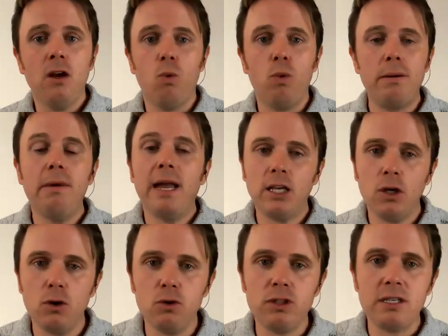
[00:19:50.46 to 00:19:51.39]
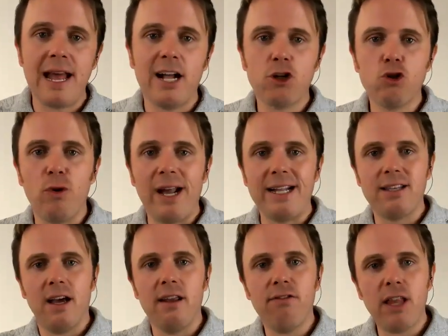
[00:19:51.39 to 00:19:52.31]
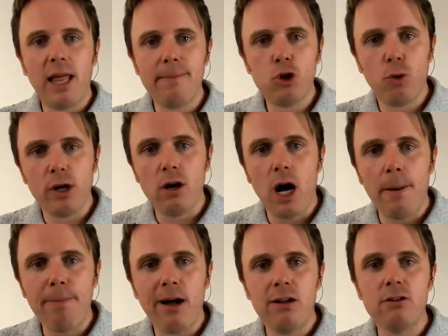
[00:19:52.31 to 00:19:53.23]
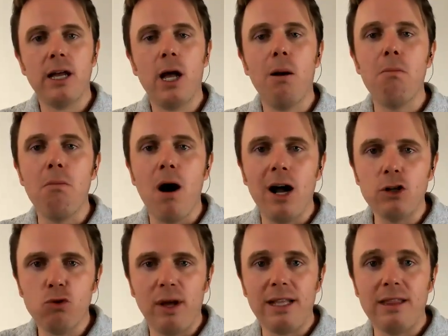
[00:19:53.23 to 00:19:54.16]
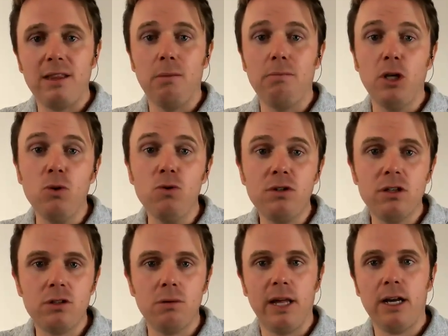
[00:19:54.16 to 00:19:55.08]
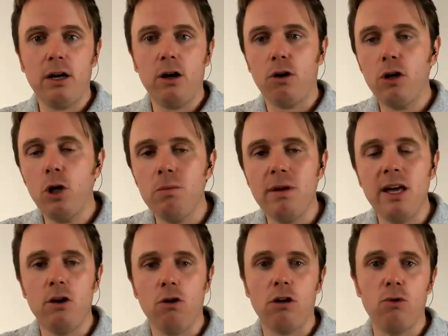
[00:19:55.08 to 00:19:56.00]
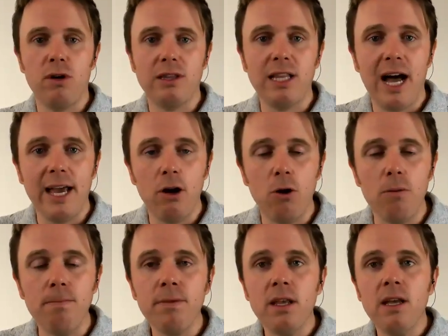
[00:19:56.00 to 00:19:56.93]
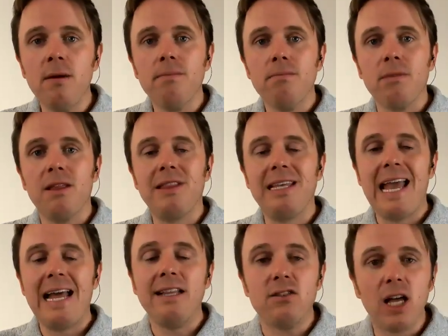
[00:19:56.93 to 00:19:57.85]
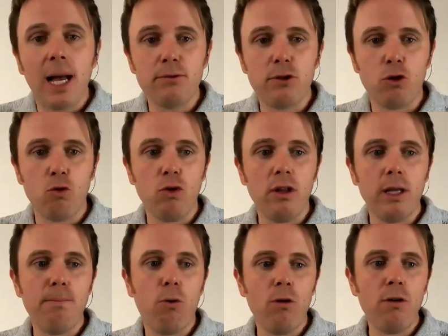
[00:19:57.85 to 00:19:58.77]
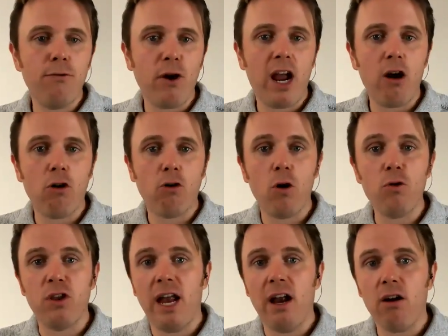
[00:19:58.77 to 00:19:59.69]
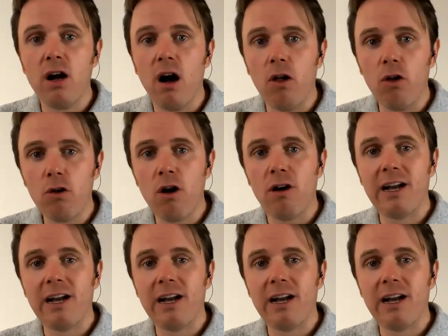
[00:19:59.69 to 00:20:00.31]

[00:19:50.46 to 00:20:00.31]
We may use natural anti-inflammatory compounds to help modulate the immune system, like curcumin or glutathione. the enzymes that are really important for hair growth and hair color are